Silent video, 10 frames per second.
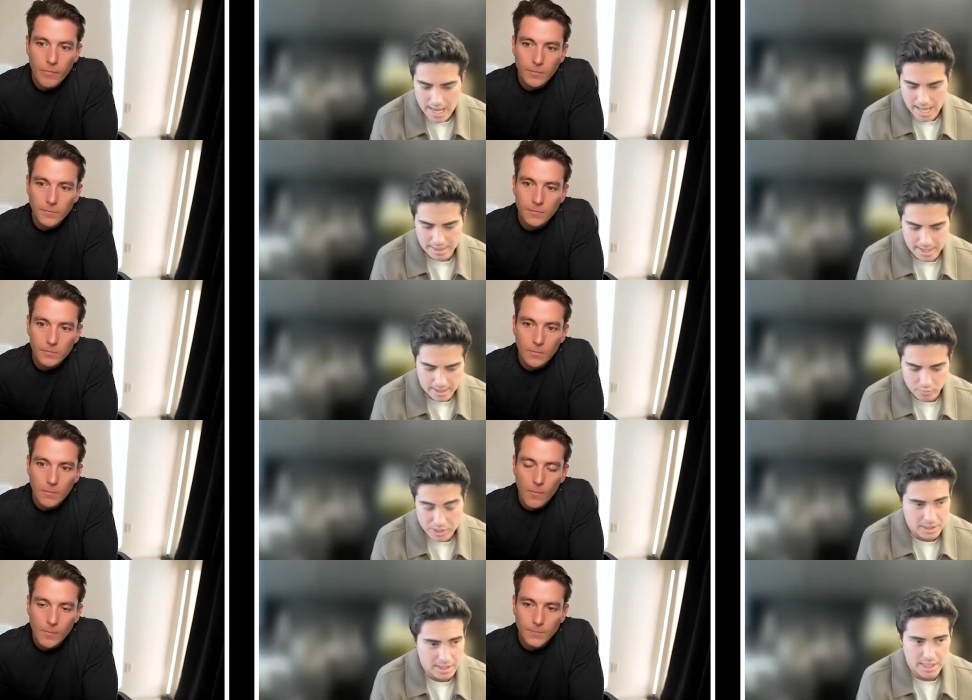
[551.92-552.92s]
Speaker 1: and then
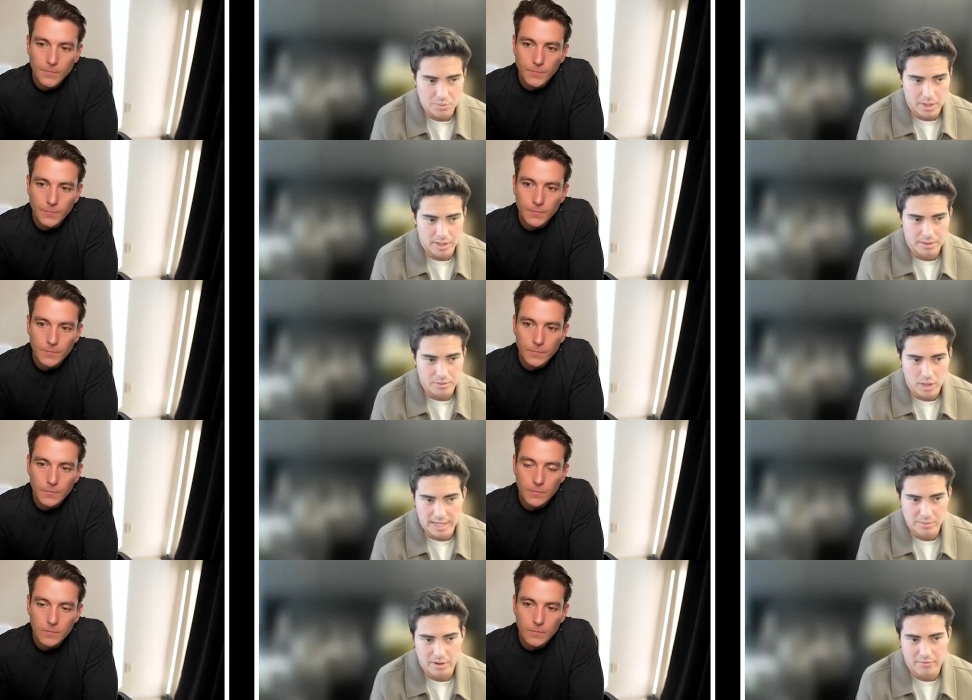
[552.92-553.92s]
recently this month will
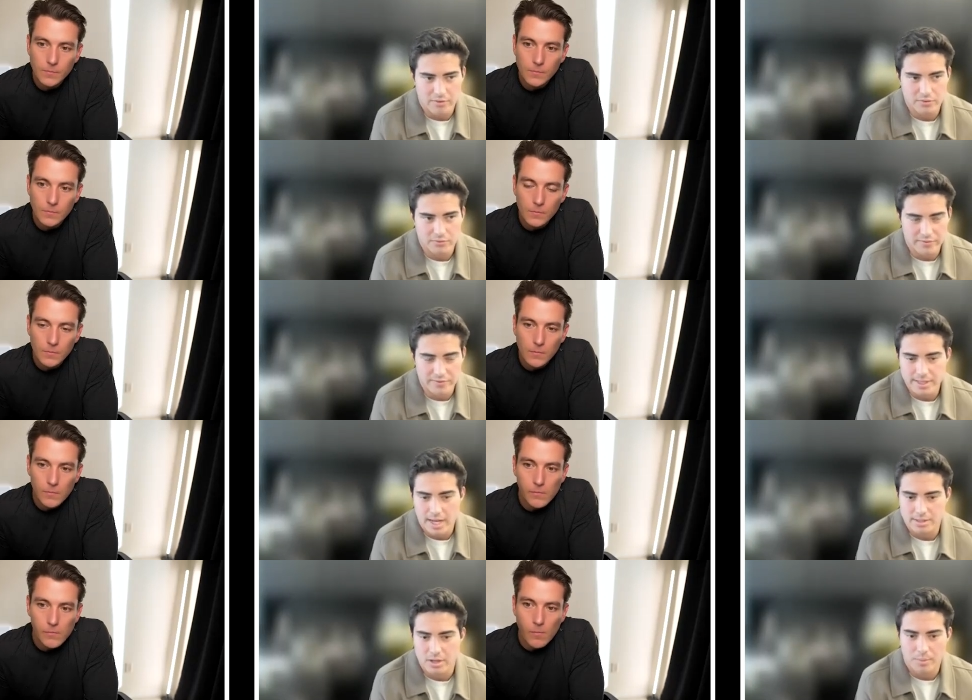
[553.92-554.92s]
actually be our first fifteen
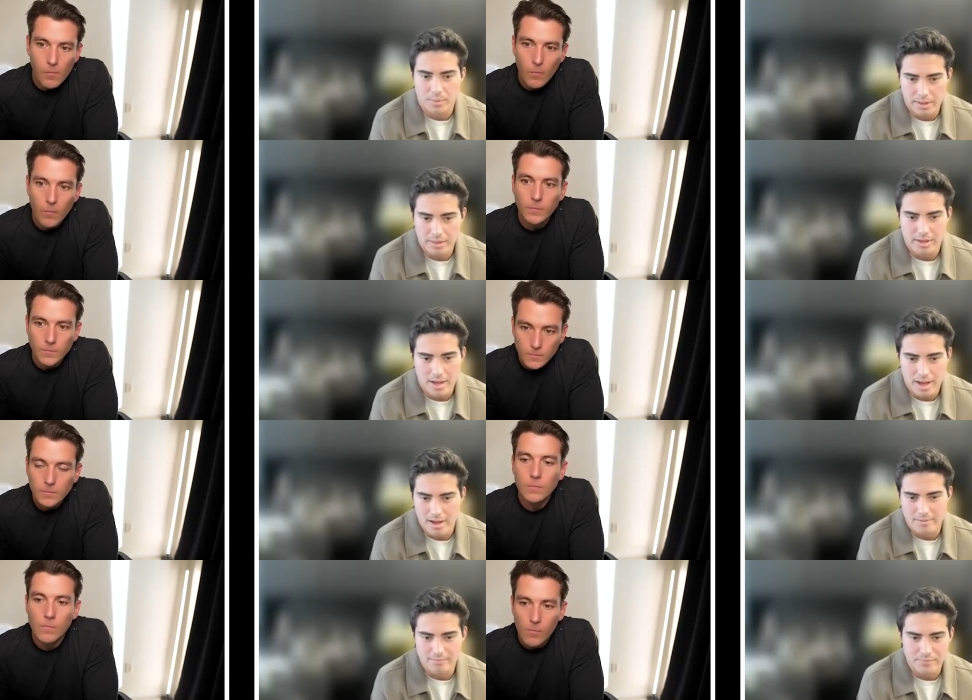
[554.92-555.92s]
thousand dollar month
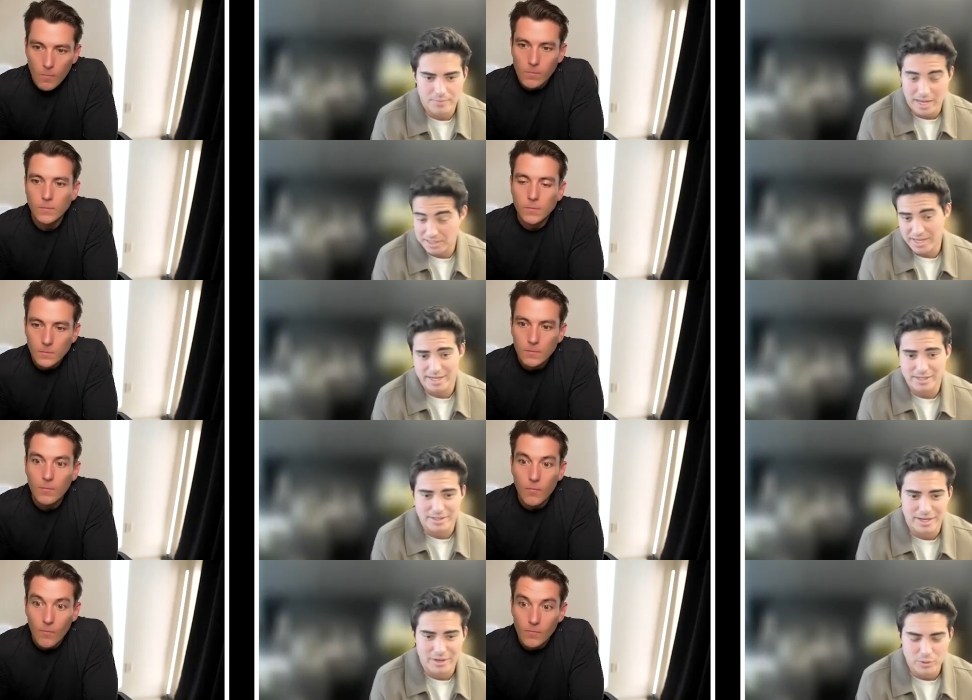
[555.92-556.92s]
um thanks to
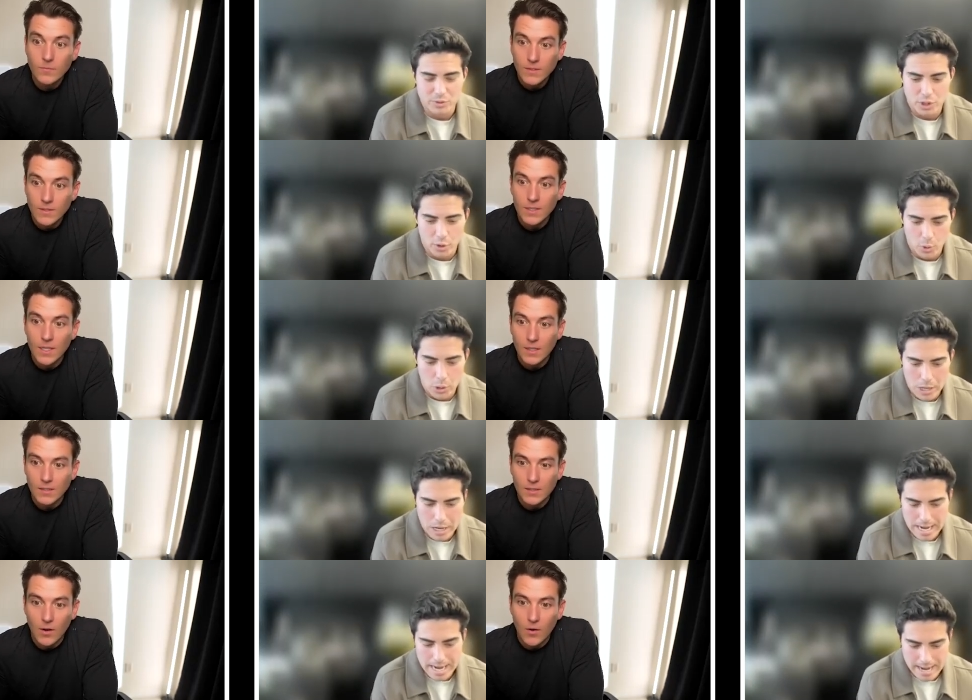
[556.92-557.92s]
Agency U's so
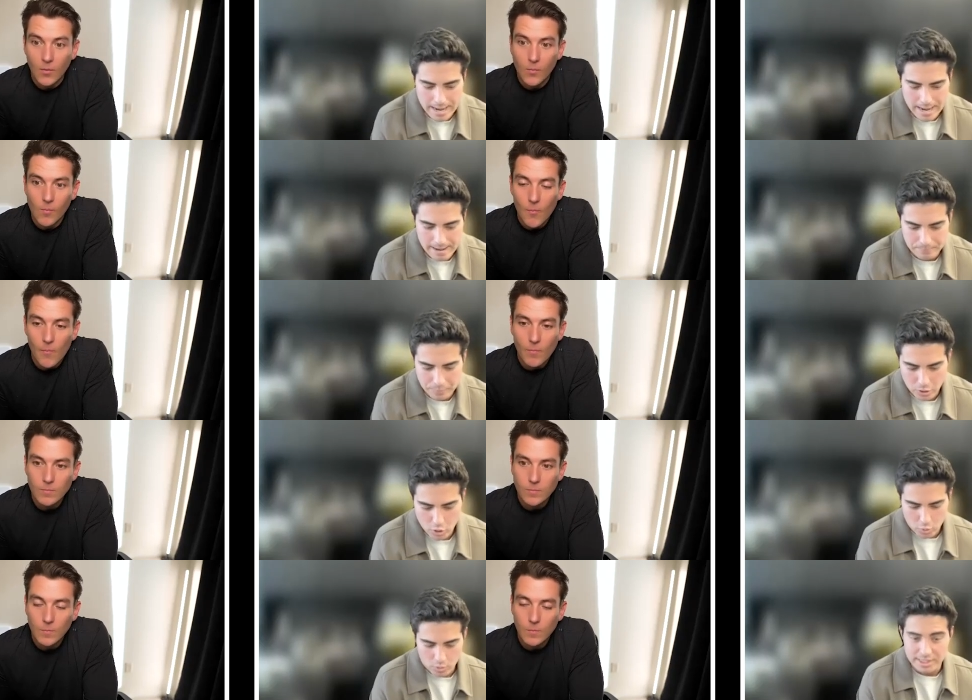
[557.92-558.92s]
Oh. um,
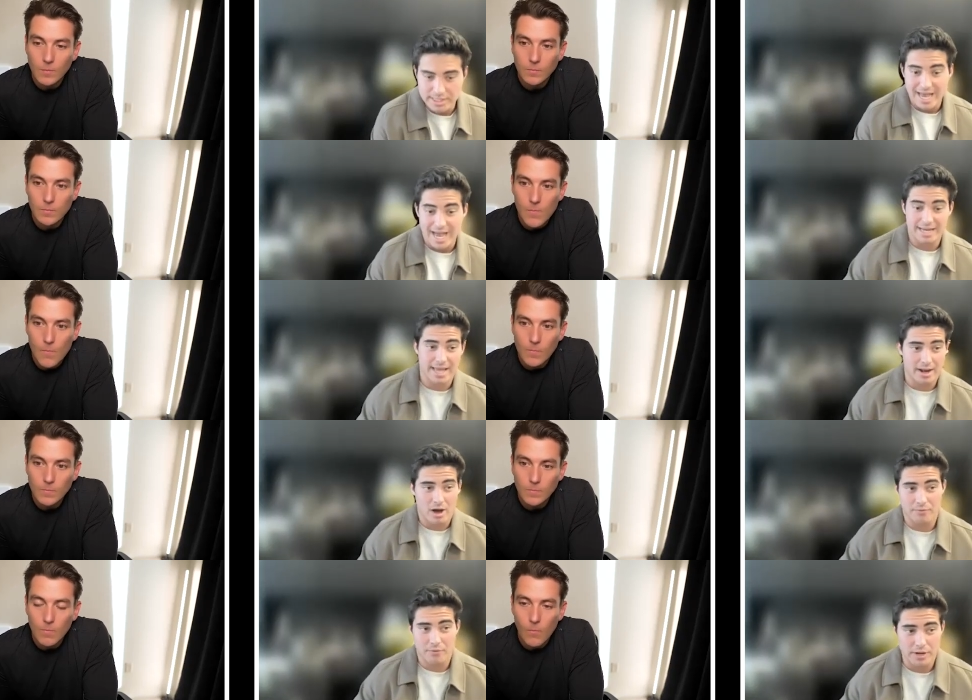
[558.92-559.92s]
really stacking that
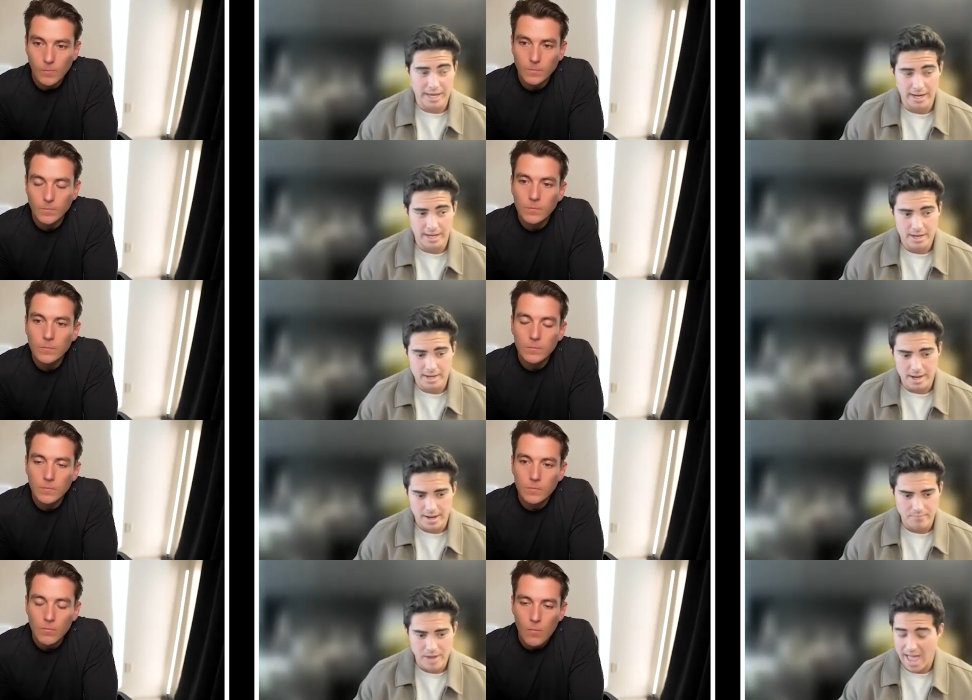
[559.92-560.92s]
offer and getting.
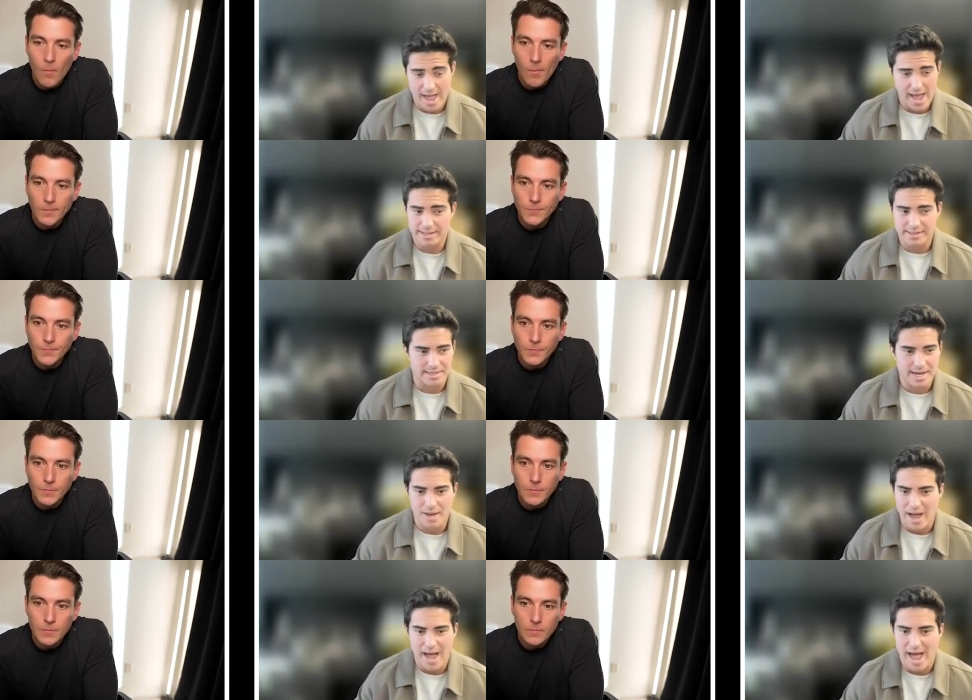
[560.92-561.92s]
Um, I, at the
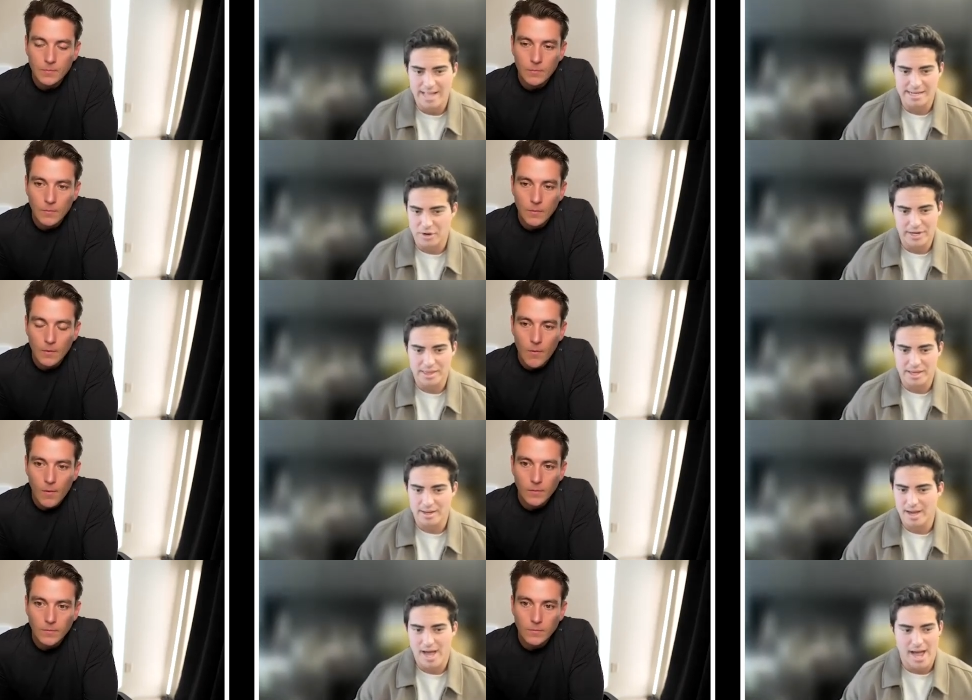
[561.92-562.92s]
time, I, I didn't know
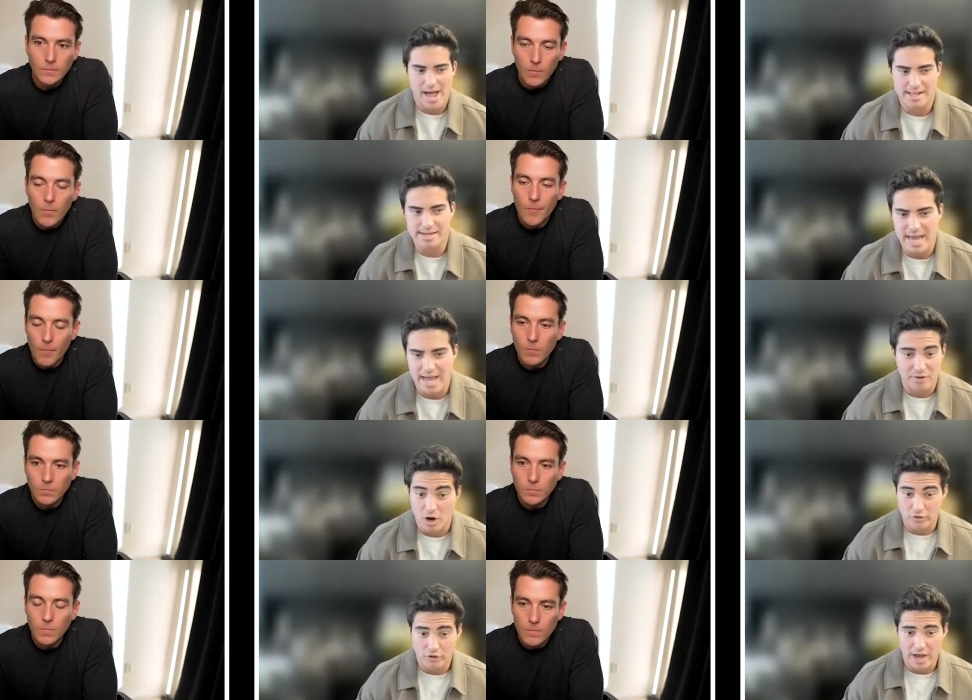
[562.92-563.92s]
anything. I, I, didn't have
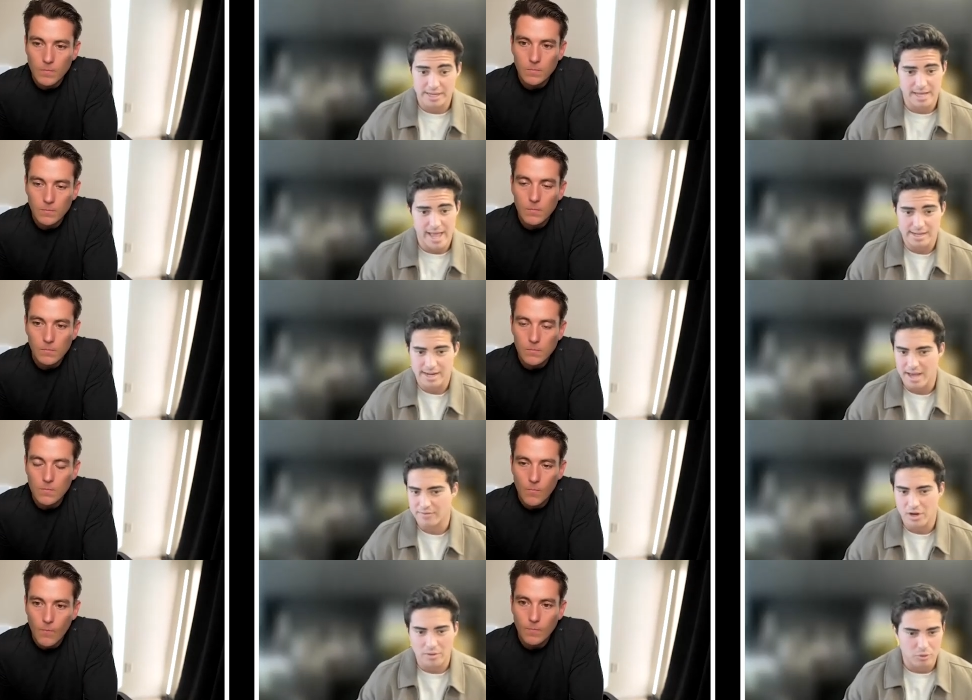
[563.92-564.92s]
contracts. I didn't
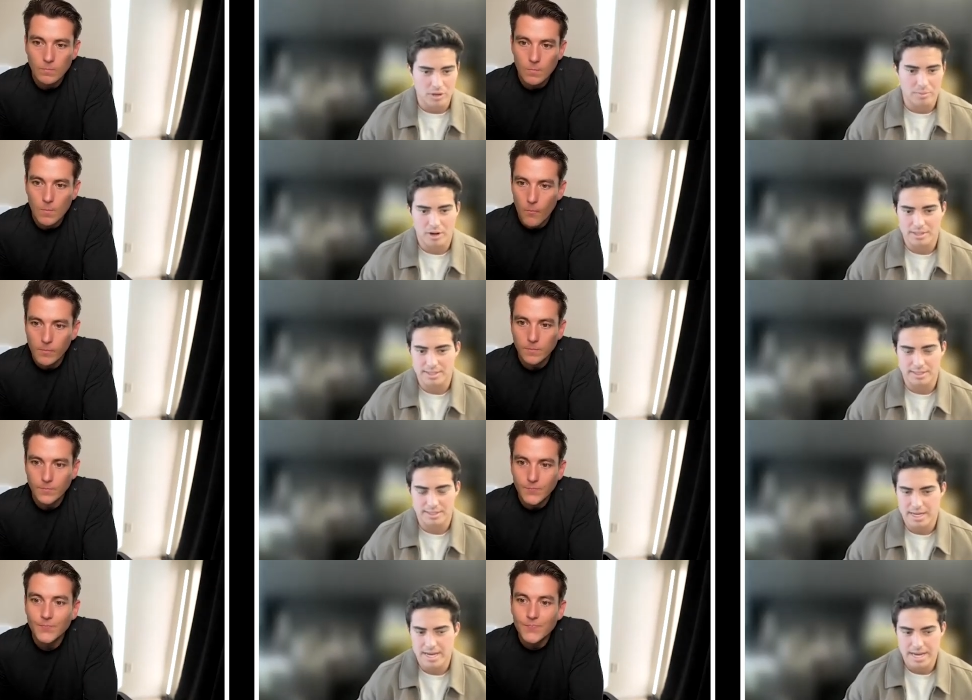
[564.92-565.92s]
have an onboarding process.